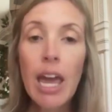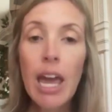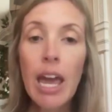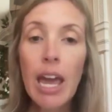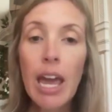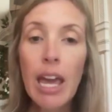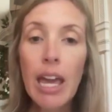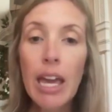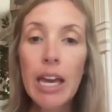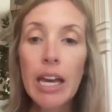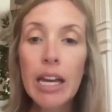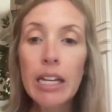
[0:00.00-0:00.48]

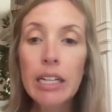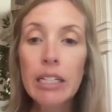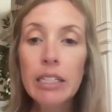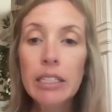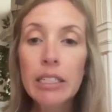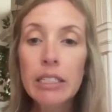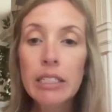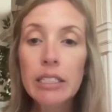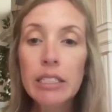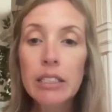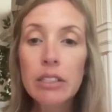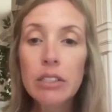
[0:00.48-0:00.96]

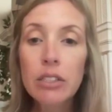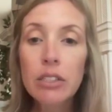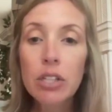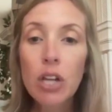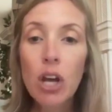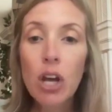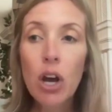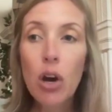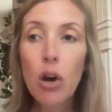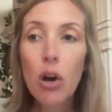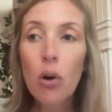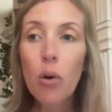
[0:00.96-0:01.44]
And
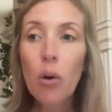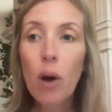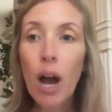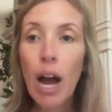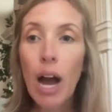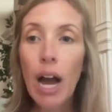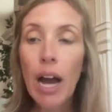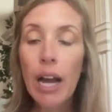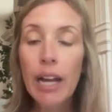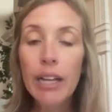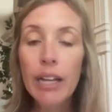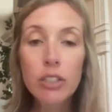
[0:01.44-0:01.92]
so
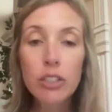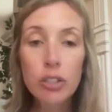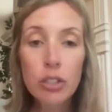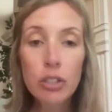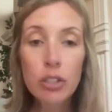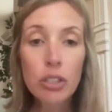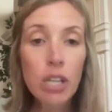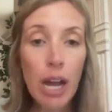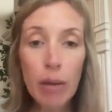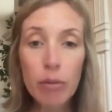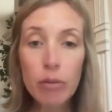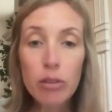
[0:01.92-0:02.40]
I
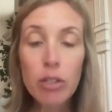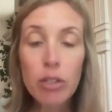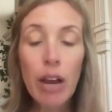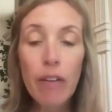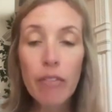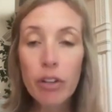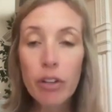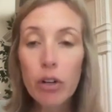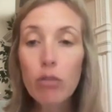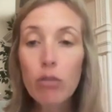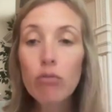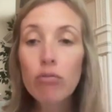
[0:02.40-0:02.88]
was
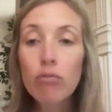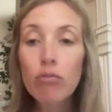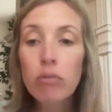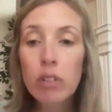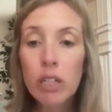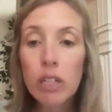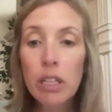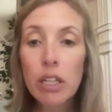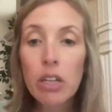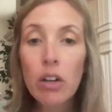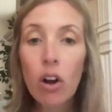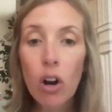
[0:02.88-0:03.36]
having a
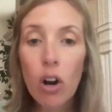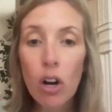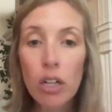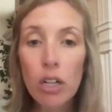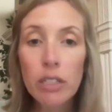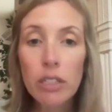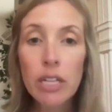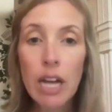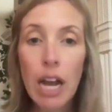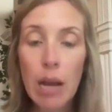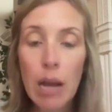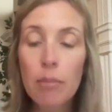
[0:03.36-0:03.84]
really
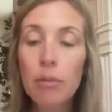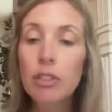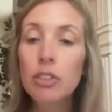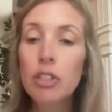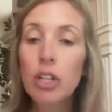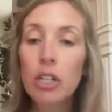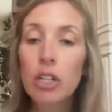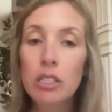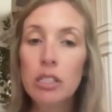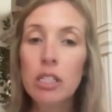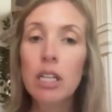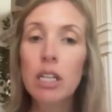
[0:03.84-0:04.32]
hard time
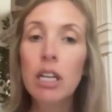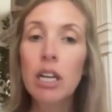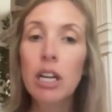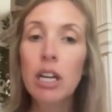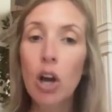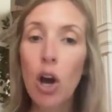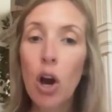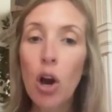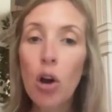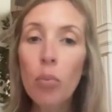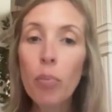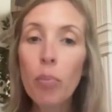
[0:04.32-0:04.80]
adjusting and
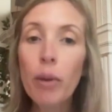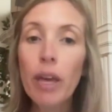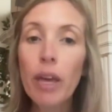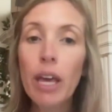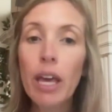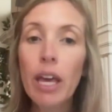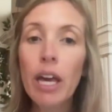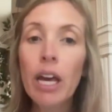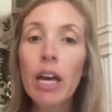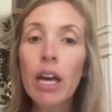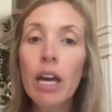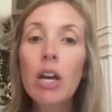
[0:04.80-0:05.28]

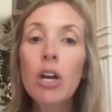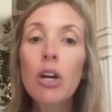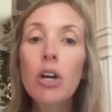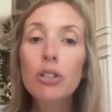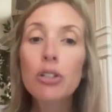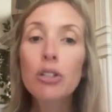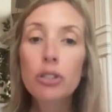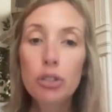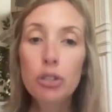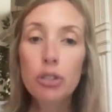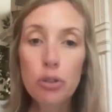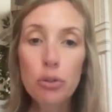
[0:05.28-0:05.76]
coping
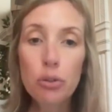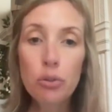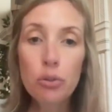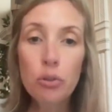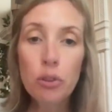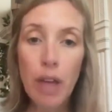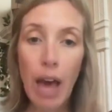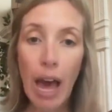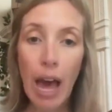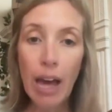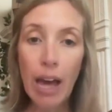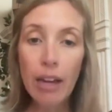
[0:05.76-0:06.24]
to
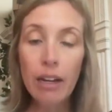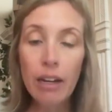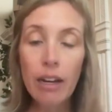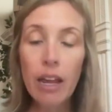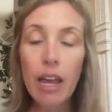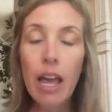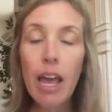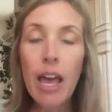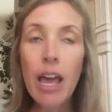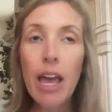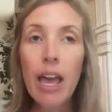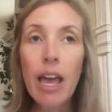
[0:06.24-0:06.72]
that.
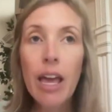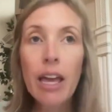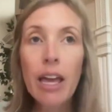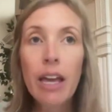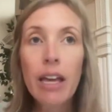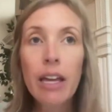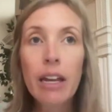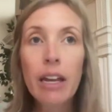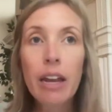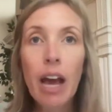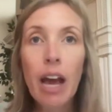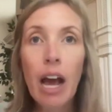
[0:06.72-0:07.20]

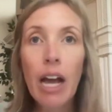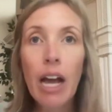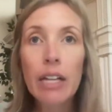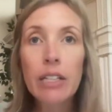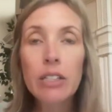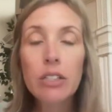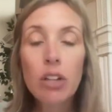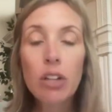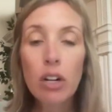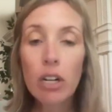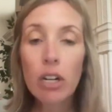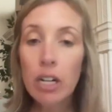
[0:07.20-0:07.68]
And I
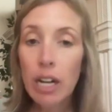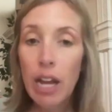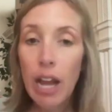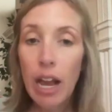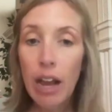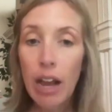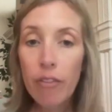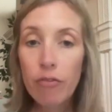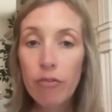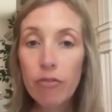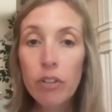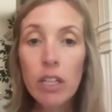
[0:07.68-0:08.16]
started to
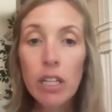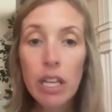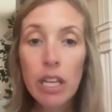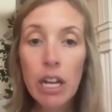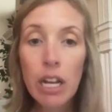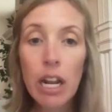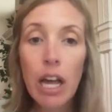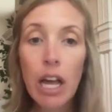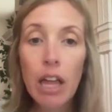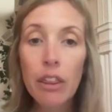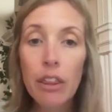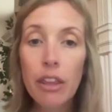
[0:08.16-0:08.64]
have really
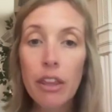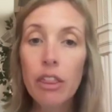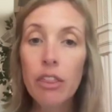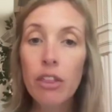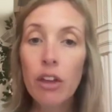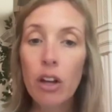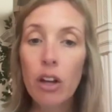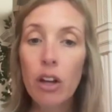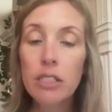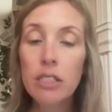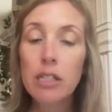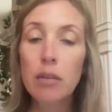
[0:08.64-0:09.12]
unhealthy
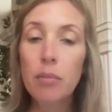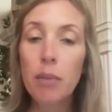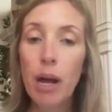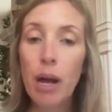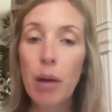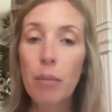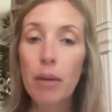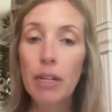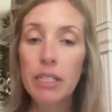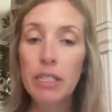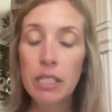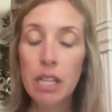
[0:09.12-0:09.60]
thoughts
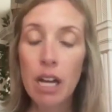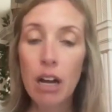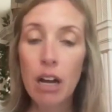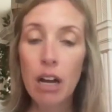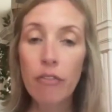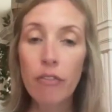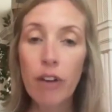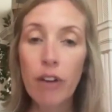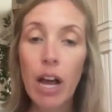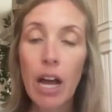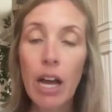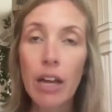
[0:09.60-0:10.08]
about
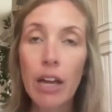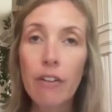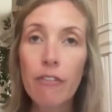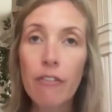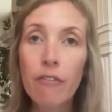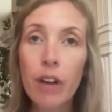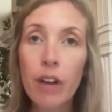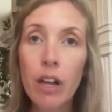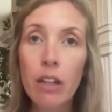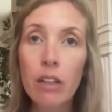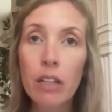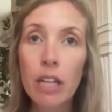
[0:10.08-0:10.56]
myself. I
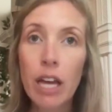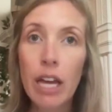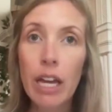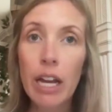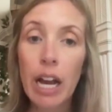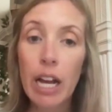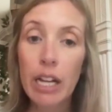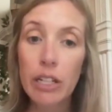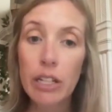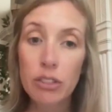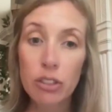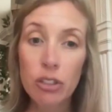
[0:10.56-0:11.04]
felt like
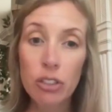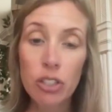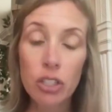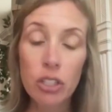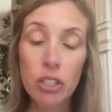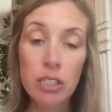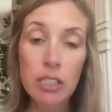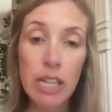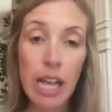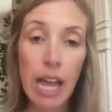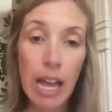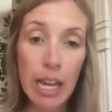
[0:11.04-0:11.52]
I should
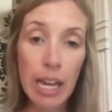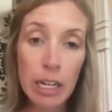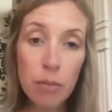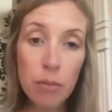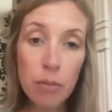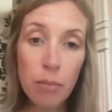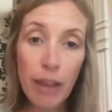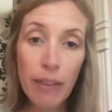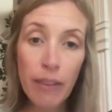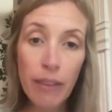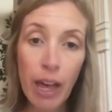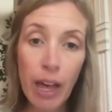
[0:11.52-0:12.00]
just end
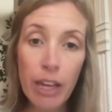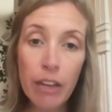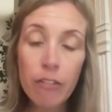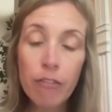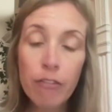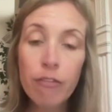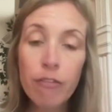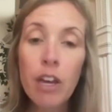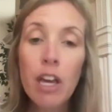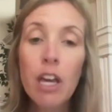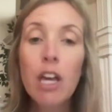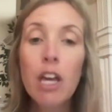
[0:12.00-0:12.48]
my
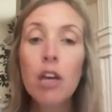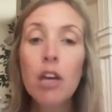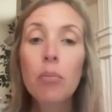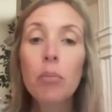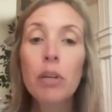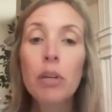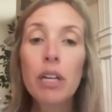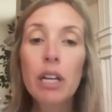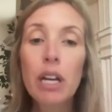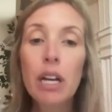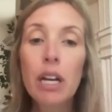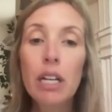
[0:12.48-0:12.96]
life
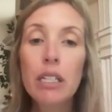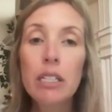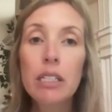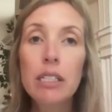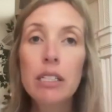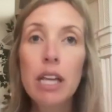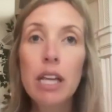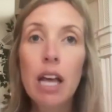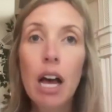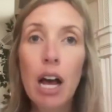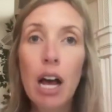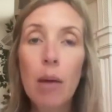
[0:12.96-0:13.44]
because
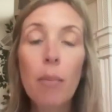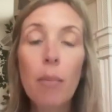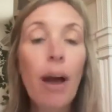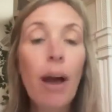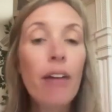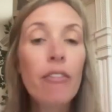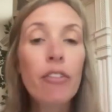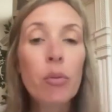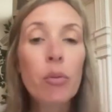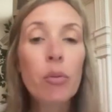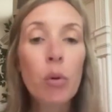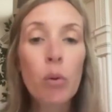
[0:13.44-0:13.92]

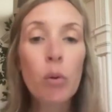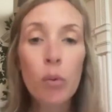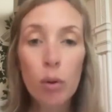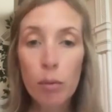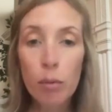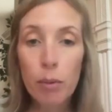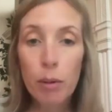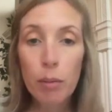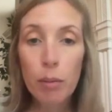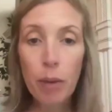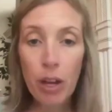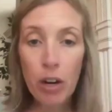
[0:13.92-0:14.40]
everyone would
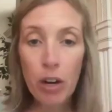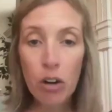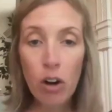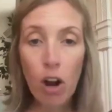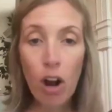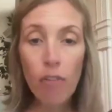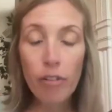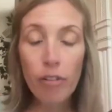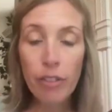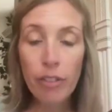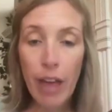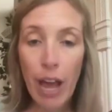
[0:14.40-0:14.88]
be better
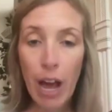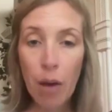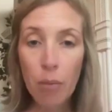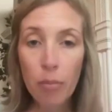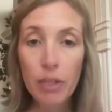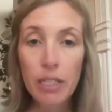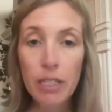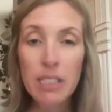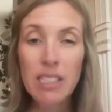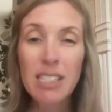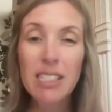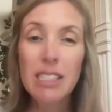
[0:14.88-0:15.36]
off without
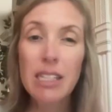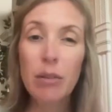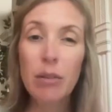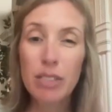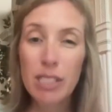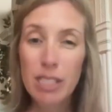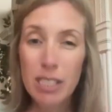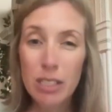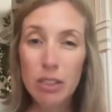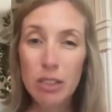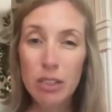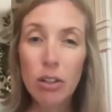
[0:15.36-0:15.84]
me since I
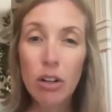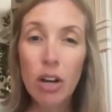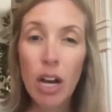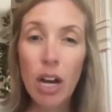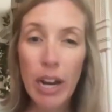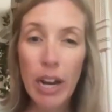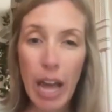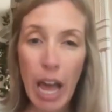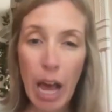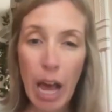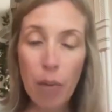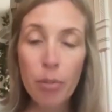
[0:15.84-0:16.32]
was still
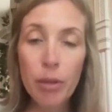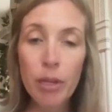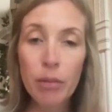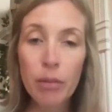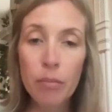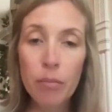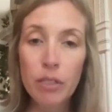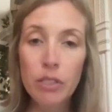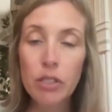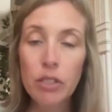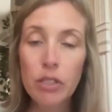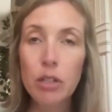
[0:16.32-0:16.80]
unhappy
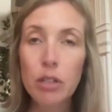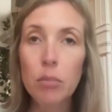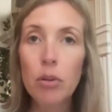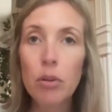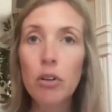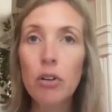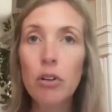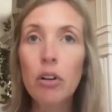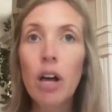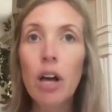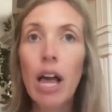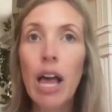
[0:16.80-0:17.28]
and
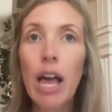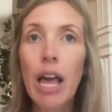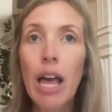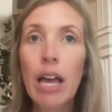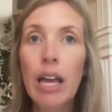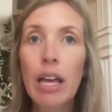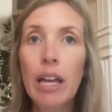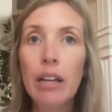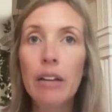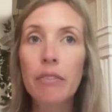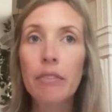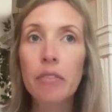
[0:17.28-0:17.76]
miserable
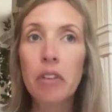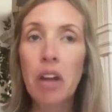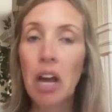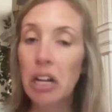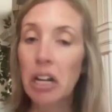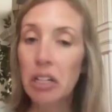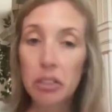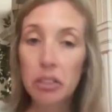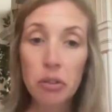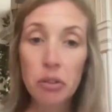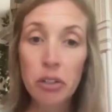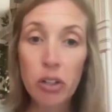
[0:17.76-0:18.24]
and
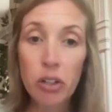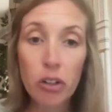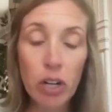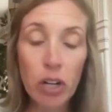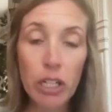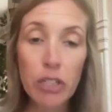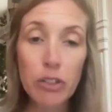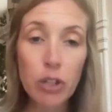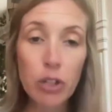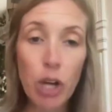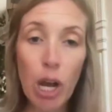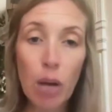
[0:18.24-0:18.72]
not doing a
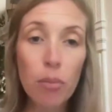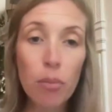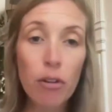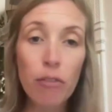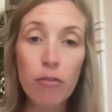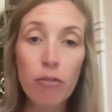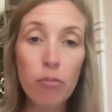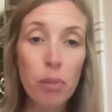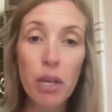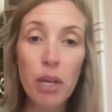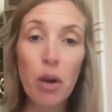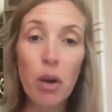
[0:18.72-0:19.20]
great job
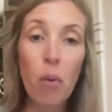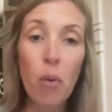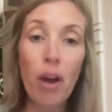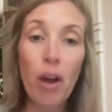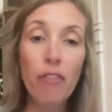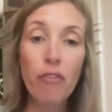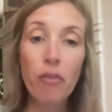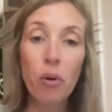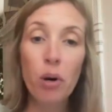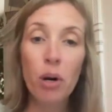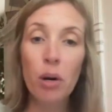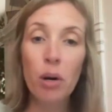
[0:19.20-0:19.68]
of being a
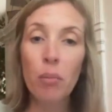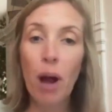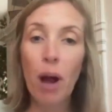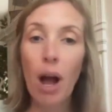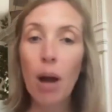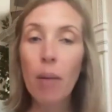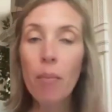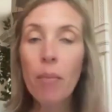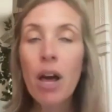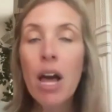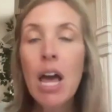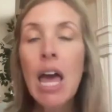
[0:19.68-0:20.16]
wife or a
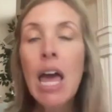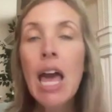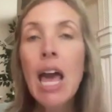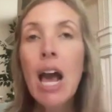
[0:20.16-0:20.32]
mom.